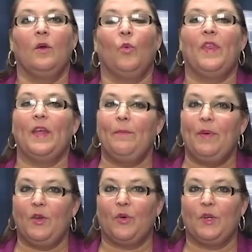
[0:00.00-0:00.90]
Within
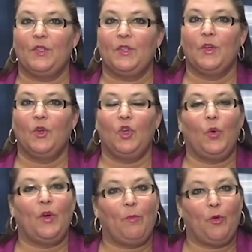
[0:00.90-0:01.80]
Pinterest,
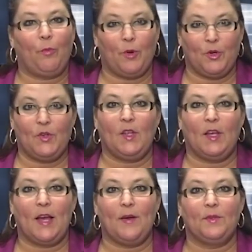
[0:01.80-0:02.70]
you have both personal
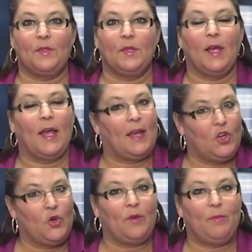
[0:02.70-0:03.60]
accounts
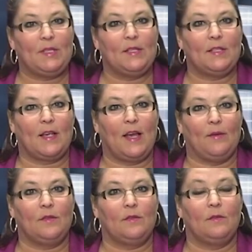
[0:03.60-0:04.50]
and you have business
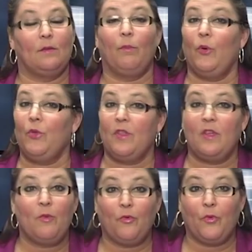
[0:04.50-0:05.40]
accounts. Both of
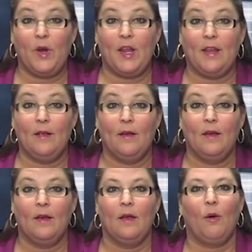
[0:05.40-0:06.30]
them are free.
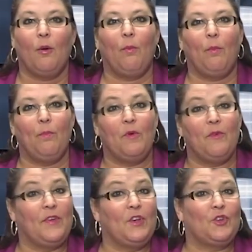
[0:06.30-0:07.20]

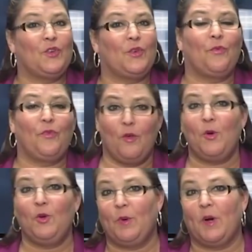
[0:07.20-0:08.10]
The features are, for the
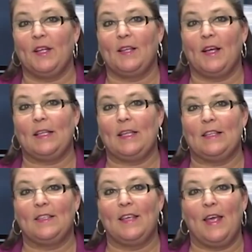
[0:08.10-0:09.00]
most part, exactly
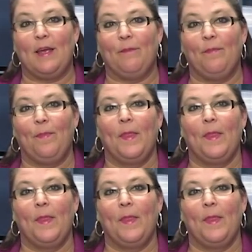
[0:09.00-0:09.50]
the same,